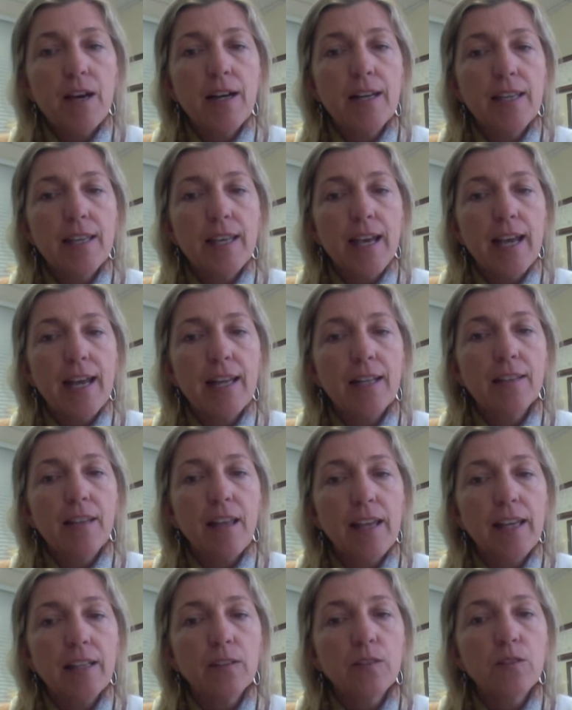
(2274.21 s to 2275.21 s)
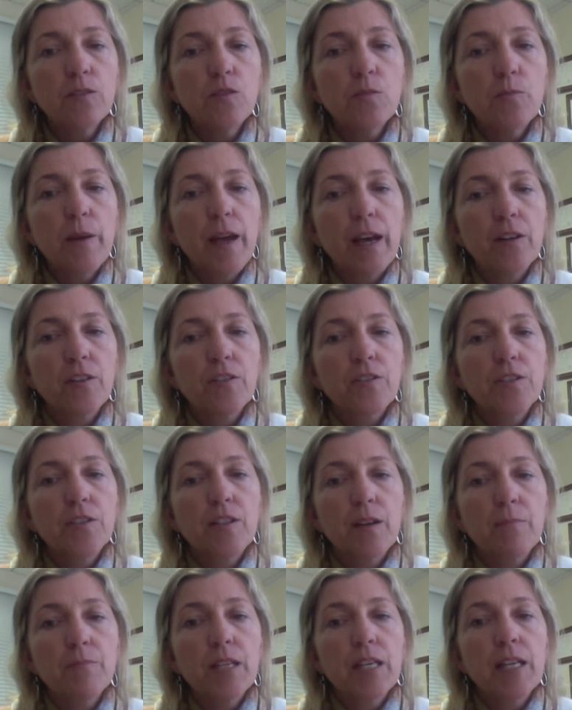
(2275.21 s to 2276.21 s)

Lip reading: again, like Luspatercept,